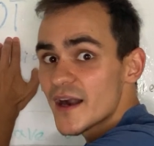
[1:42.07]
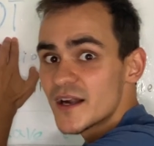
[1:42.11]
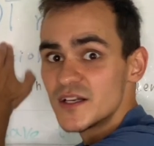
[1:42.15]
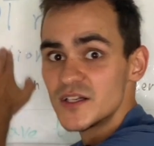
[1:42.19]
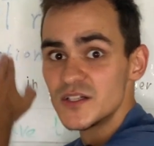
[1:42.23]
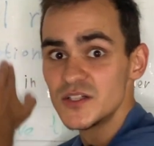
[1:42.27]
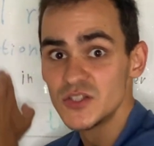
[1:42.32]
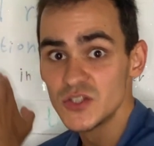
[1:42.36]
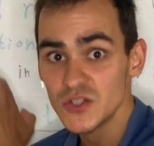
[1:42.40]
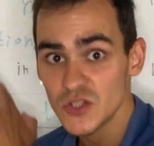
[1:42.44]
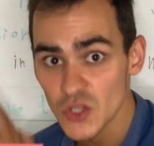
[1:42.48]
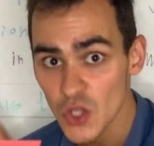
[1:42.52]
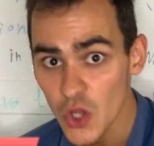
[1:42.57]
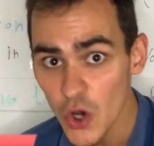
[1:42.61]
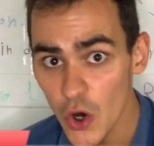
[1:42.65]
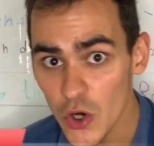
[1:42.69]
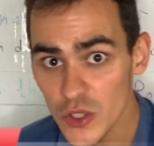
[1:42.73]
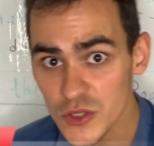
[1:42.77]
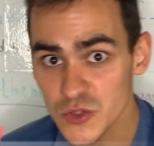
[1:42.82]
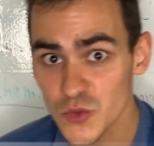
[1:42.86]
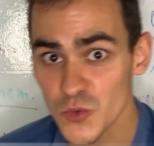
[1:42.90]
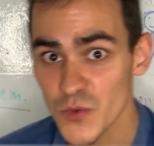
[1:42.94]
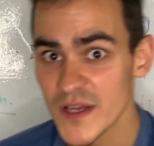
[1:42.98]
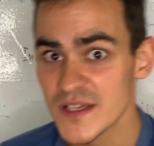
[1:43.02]

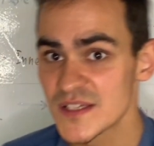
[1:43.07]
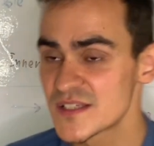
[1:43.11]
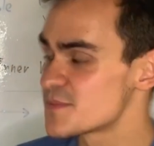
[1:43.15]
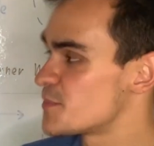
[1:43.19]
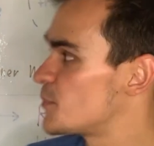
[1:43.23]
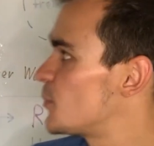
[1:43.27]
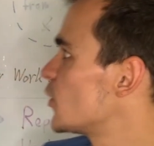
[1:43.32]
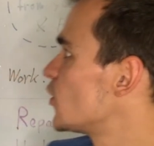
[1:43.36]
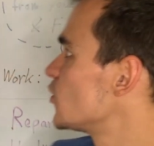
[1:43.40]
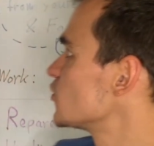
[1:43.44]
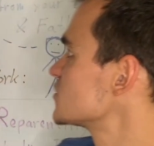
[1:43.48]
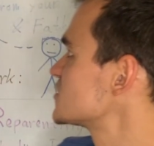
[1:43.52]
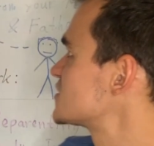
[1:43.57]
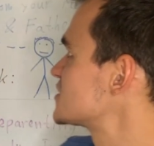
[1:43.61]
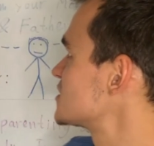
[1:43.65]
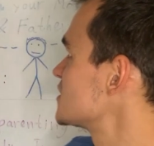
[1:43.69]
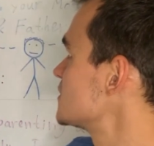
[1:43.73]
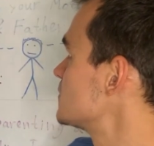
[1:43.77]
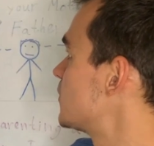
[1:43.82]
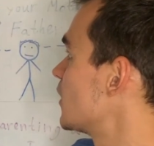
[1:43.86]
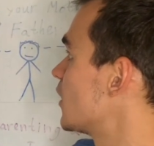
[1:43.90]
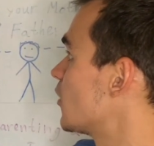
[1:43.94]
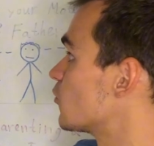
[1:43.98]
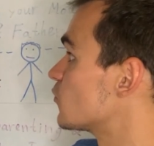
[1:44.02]
not
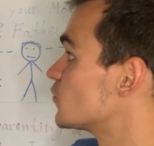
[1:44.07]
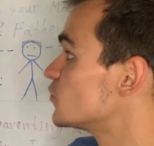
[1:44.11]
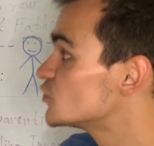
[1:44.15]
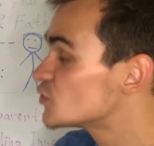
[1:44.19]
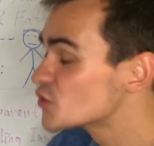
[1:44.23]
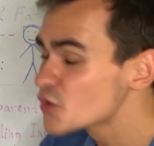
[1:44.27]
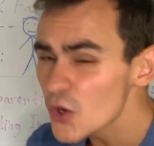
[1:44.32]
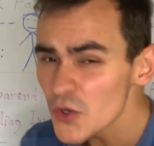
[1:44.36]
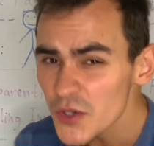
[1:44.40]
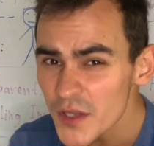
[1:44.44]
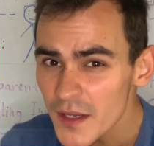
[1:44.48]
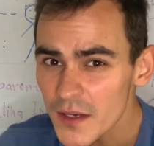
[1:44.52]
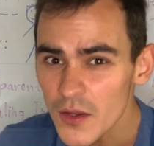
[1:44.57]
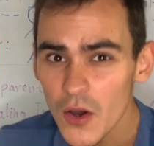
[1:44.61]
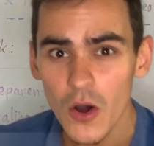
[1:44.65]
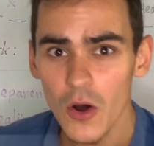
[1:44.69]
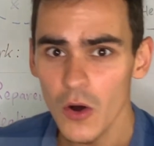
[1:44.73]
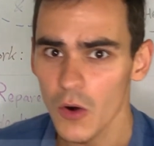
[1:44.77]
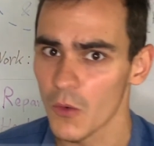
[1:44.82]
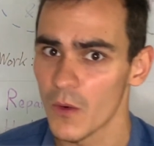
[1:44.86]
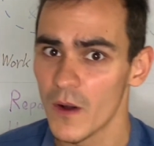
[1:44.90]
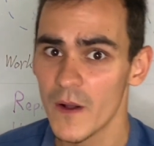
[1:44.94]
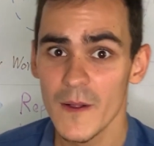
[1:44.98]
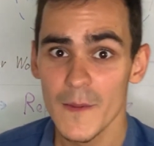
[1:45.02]
responsible, not at
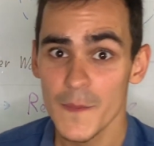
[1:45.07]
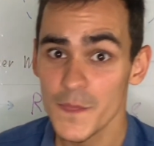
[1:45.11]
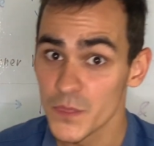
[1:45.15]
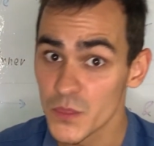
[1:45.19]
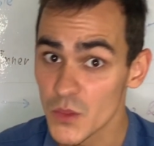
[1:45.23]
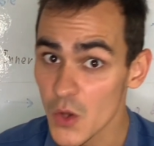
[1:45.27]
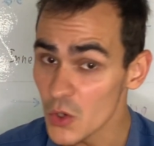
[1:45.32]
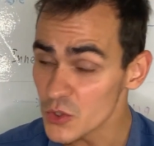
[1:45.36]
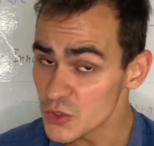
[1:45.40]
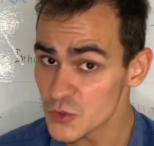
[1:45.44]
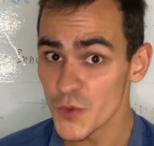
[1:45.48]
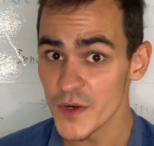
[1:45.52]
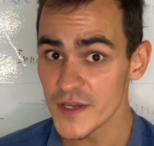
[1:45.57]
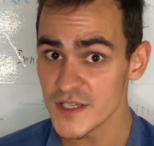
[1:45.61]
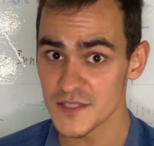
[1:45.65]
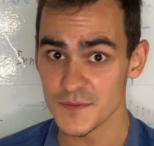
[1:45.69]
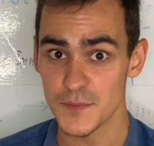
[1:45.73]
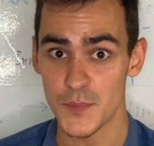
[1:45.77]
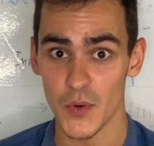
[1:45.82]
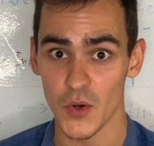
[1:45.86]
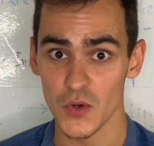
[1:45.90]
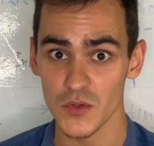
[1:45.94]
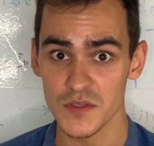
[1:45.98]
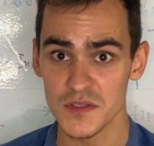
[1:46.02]
all, not
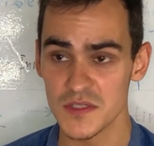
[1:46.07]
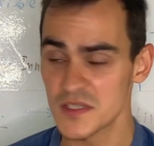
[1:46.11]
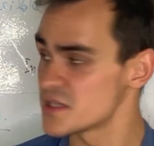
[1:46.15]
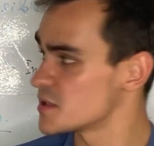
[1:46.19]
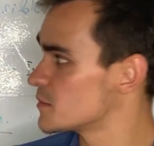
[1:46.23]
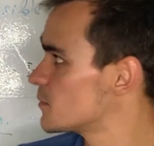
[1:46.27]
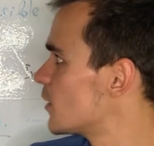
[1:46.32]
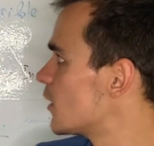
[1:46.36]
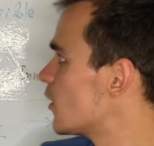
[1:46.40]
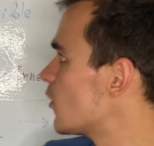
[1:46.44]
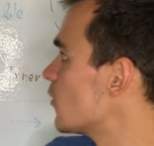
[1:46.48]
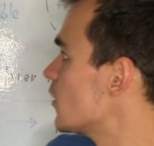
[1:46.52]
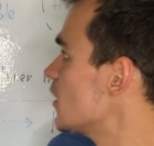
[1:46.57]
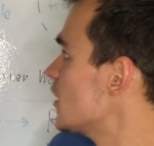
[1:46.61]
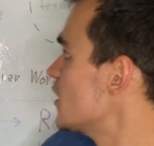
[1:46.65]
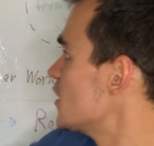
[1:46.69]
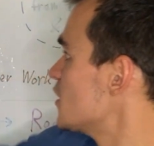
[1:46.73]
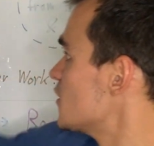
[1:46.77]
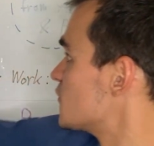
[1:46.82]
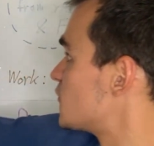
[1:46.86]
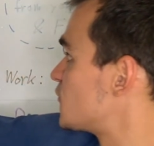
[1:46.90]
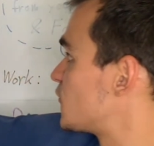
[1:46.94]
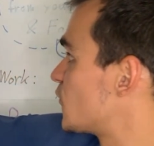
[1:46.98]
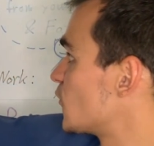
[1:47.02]
responsible
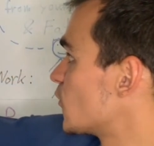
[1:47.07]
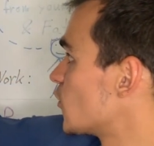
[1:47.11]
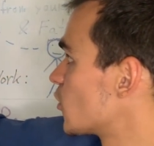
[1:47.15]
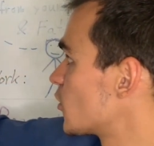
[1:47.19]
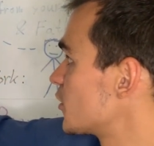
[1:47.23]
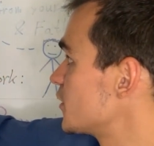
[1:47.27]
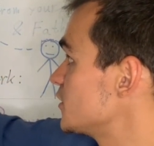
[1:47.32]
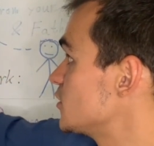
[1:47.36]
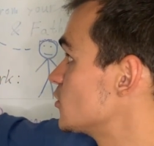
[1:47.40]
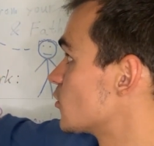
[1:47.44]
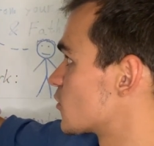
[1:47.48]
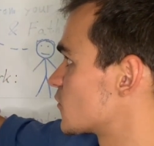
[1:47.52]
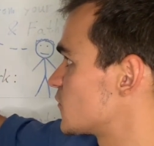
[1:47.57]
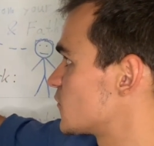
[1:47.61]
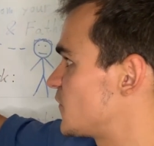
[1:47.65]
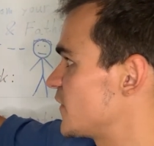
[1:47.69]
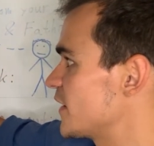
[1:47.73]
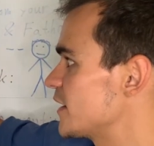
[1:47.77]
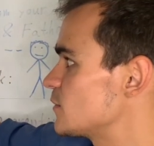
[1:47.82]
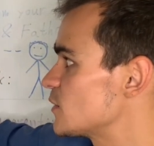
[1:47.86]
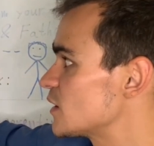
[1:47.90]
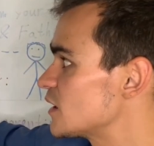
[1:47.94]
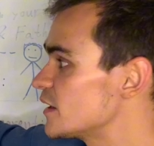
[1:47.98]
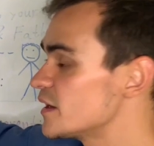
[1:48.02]
for your
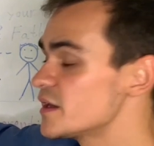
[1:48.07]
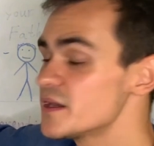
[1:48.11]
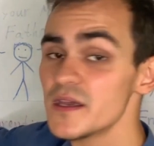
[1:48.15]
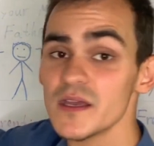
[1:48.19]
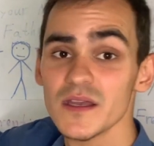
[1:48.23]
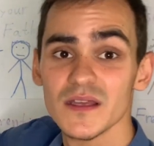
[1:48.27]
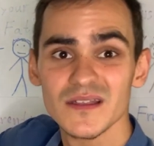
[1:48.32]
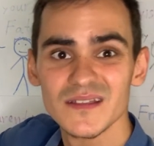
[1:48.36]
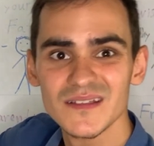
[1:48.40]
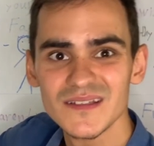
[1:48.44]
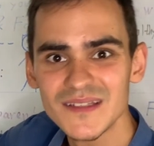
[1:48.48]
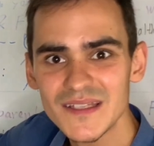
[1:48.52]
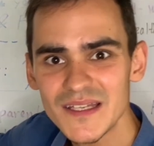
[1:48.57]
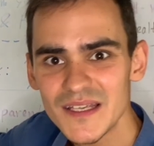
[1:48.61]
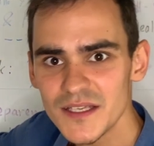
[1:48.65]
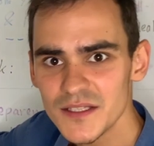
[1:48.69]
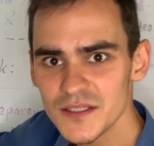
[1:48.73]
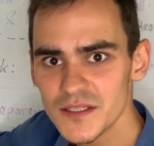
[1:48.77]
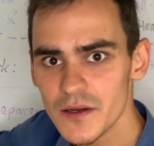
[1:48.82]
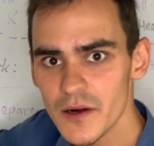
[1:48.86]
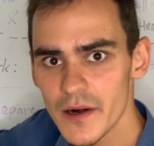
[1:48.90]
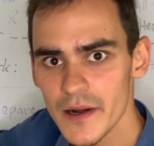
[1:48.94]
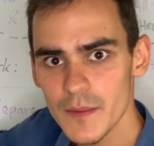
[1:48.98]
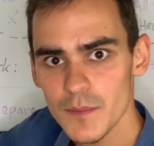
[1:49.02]
family,
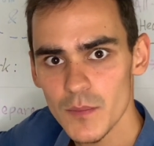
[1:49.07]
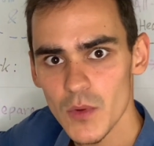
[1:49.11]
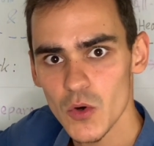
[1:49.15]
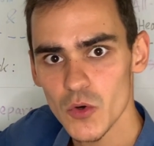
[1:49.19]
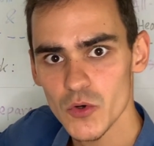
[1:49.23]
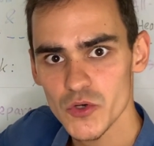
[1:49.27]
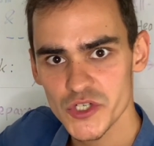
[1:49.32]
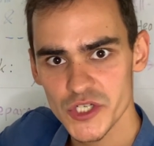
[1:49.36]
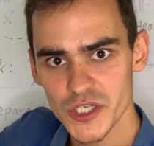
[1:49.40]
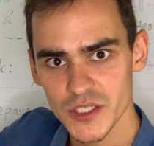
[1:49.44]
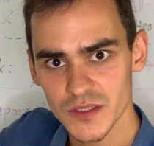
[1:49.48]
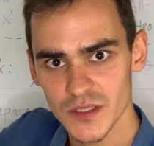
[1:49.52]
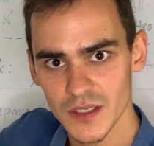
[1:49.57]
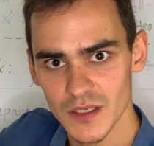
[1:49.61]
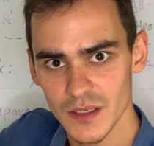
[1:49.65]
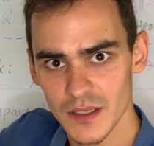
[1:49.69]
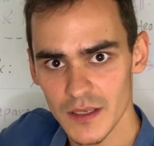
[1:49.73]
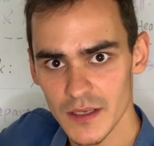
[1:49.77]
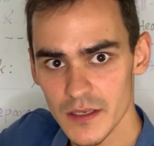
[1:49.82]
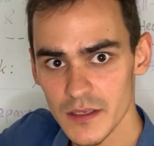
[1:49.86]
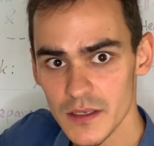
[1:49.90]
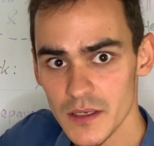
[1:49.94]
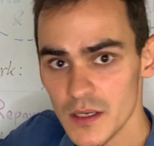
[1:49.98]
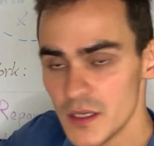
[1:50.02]
neither
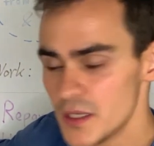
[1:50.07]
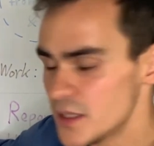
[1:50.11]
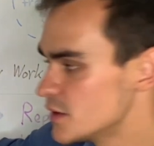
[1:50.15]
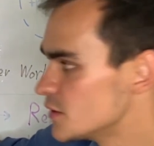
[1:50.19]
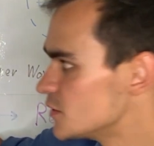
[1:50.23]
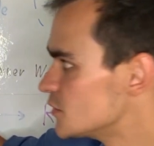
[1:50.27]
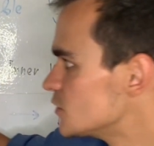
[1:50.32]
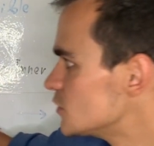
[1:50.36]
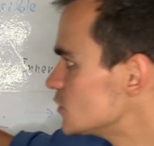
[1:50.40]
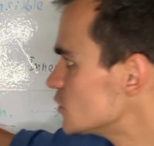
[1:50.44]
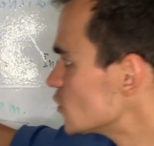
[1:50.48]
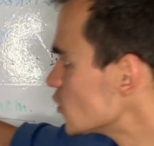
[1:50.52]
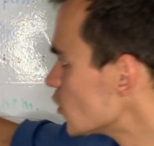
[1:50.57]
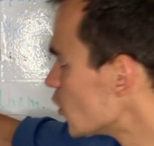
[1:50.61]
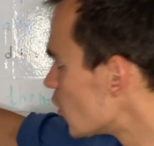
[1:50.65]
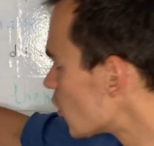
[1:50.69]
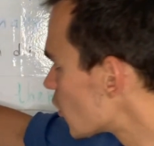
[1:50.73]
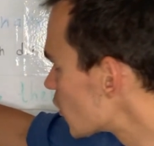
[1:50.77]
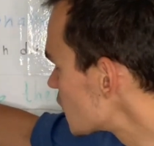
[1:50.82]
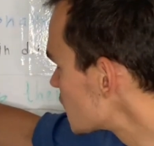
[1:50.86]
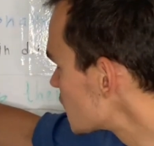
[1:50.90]
emotionally nor